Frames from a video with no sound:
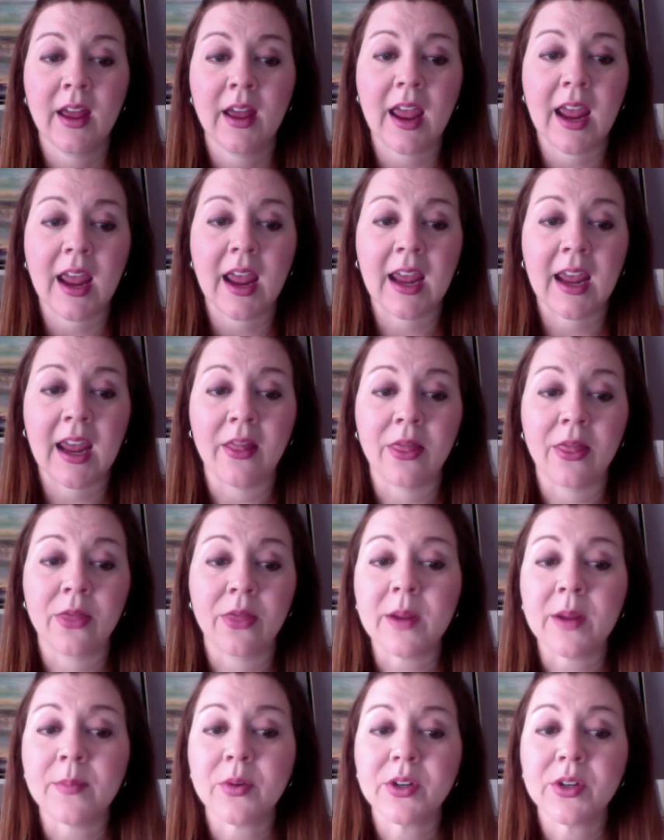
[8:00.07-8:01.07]
and
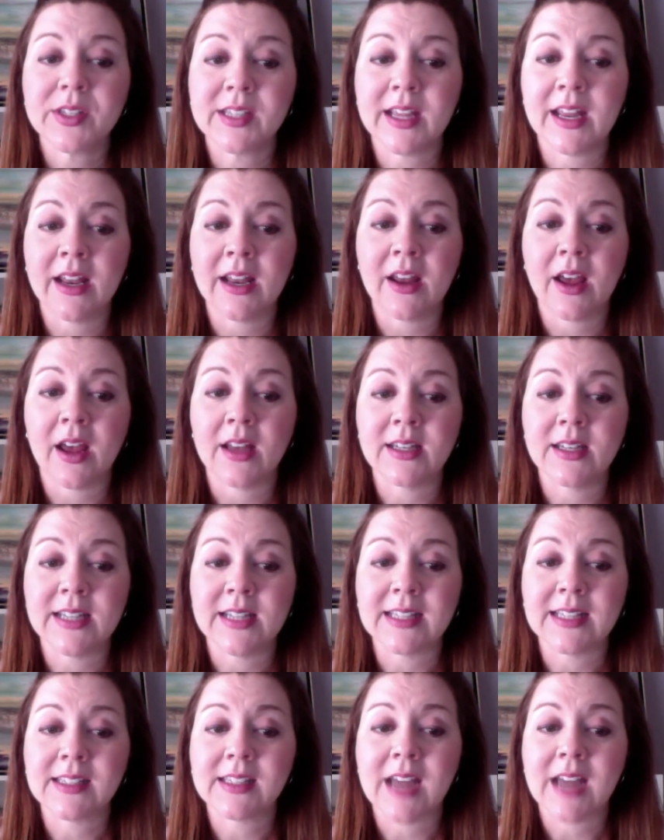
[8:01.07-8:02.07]
three percent
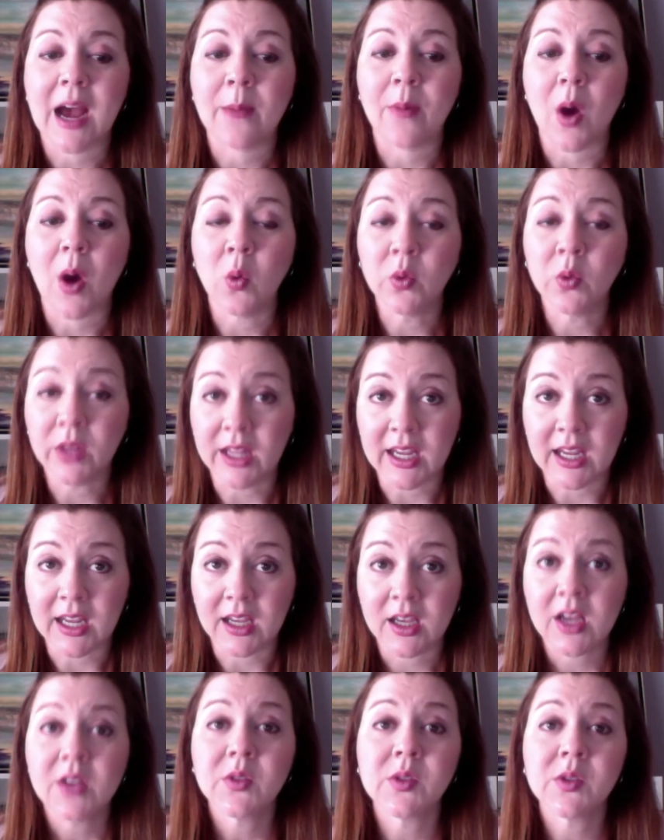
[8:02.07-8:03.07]
desktop
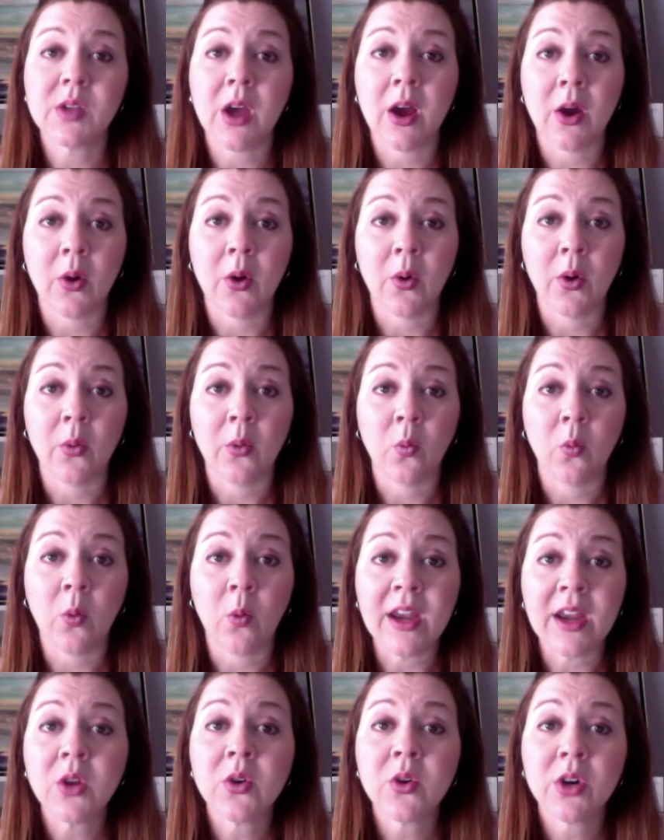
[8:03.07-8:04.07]
only. So
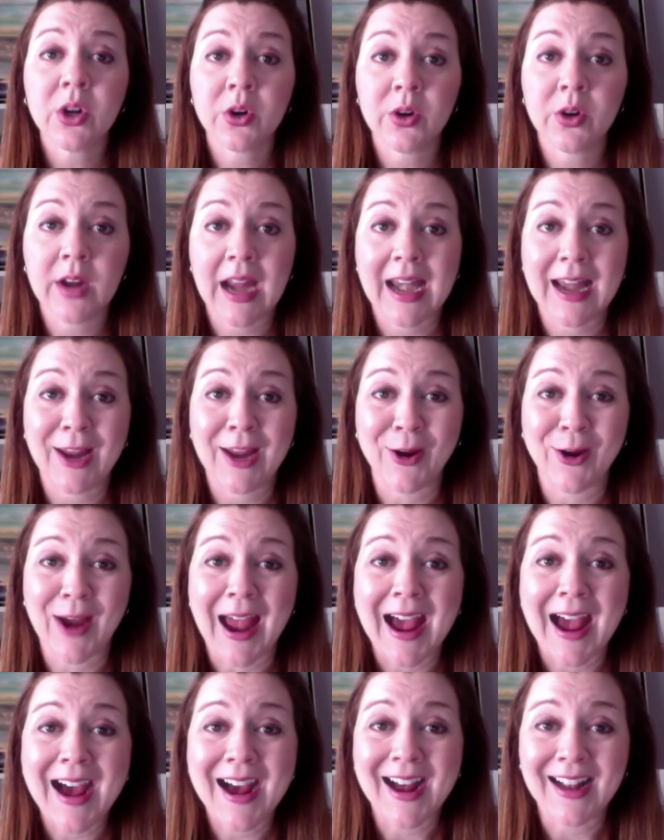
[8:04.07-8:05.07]
when you're creating your
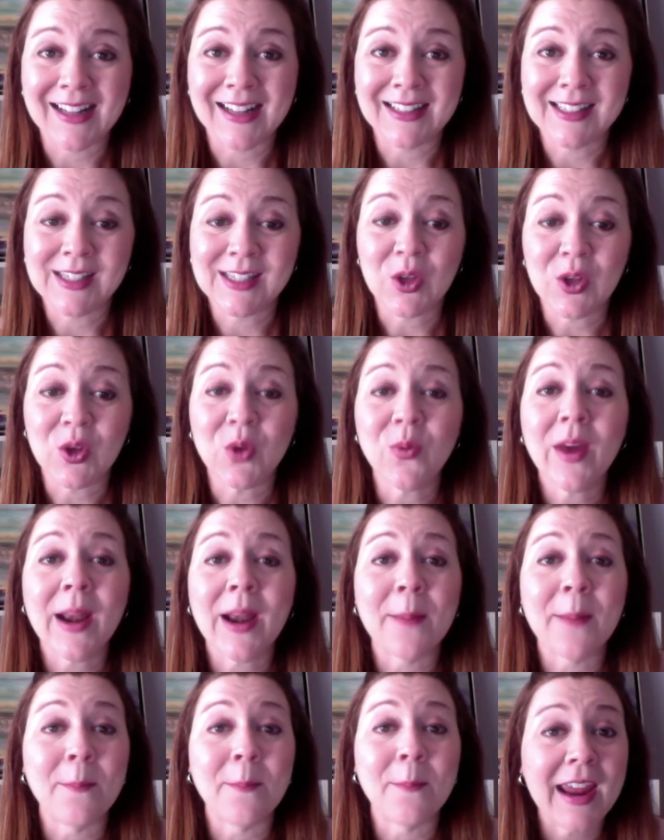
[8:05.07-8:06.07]
ads, you
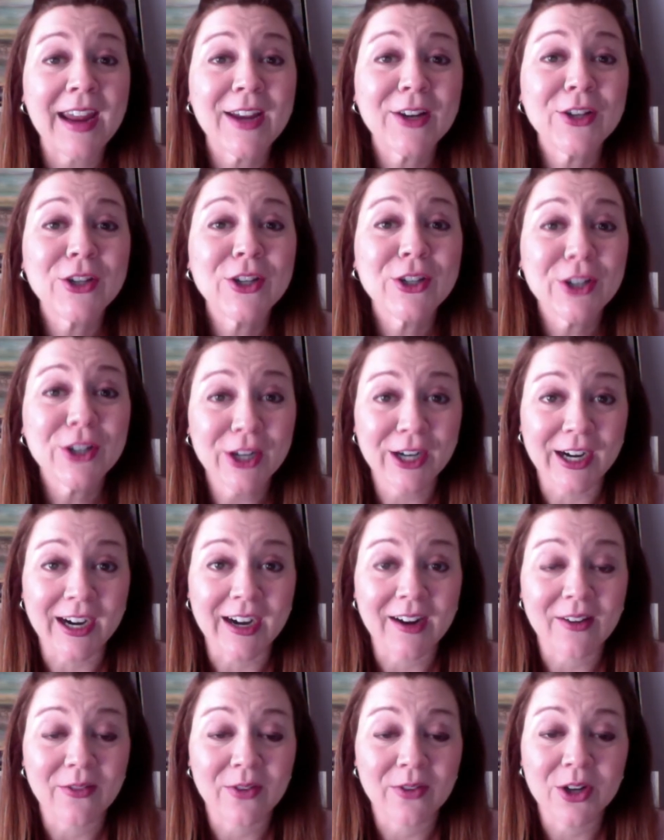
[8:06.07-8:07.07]
wanna make
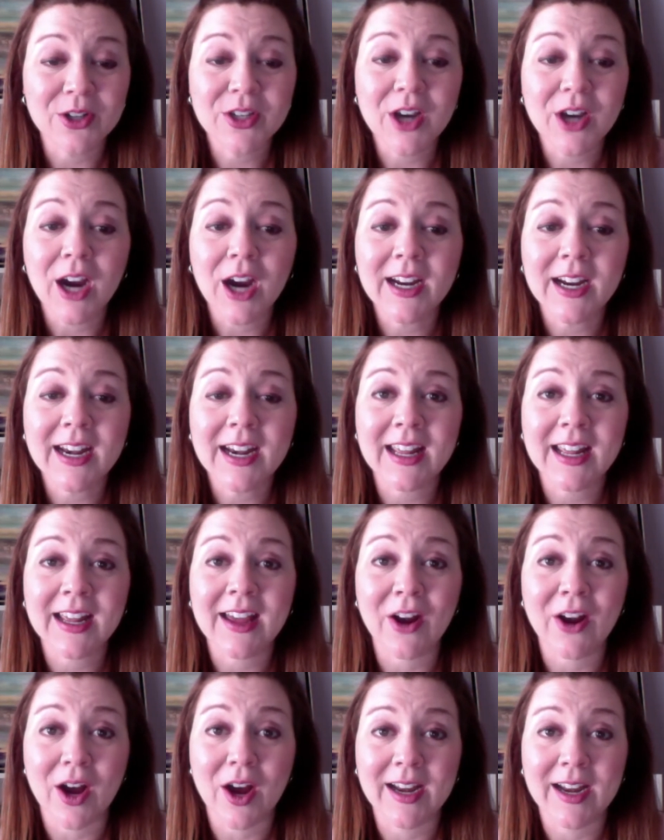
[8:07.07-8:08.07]
sure if you're targeting
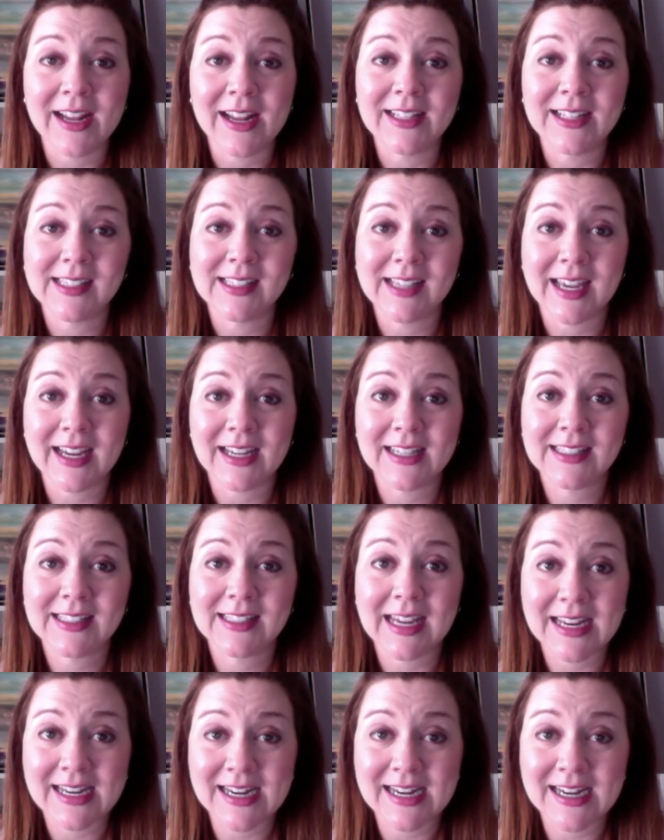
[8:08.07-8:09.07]
an audience like
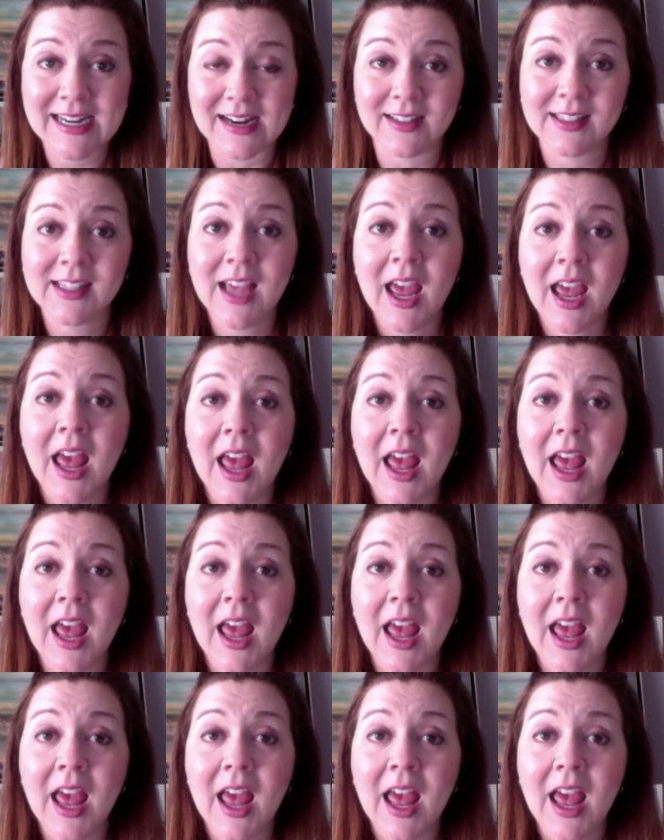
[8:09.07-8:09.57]
Sandy's,